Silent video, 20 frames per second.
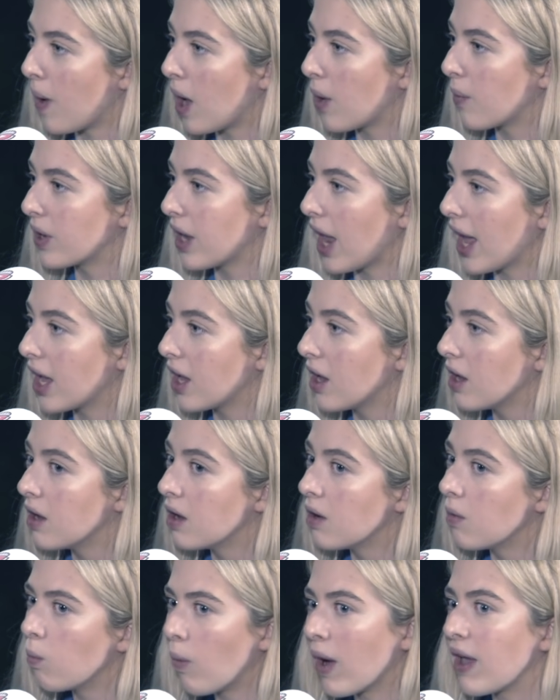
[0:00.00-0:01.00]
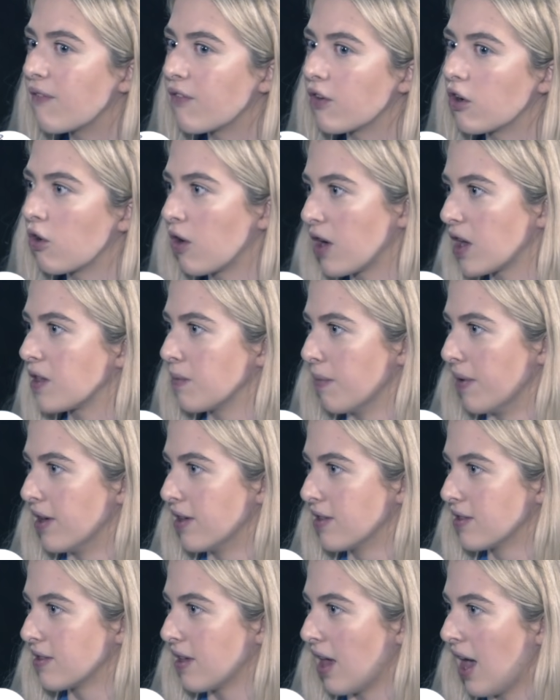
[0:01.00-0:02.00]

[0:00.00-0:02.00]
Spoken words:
I would, like, wait for Christmas.